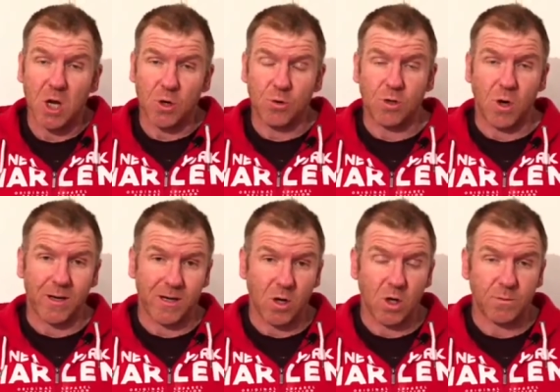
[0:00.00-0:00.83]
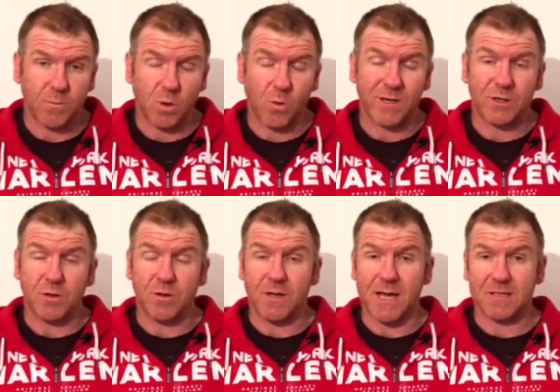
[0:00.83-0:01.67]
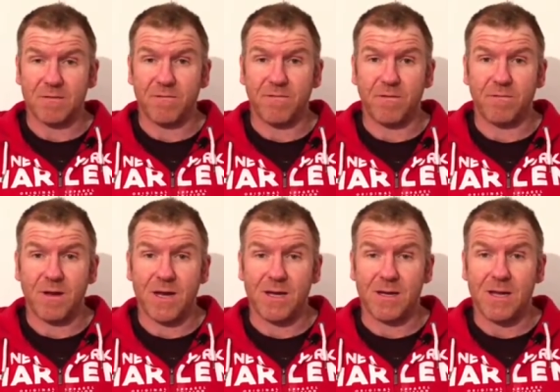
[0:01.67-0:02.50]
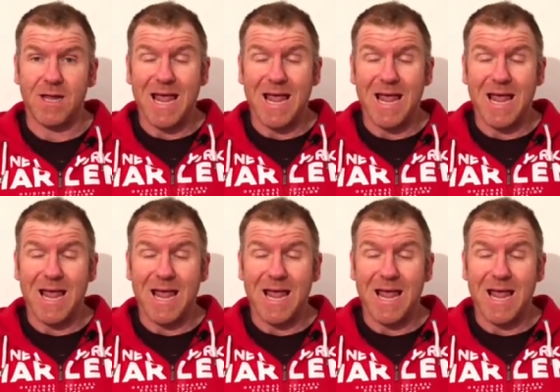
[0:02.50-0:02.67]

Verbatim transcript: who died in hospital in 2015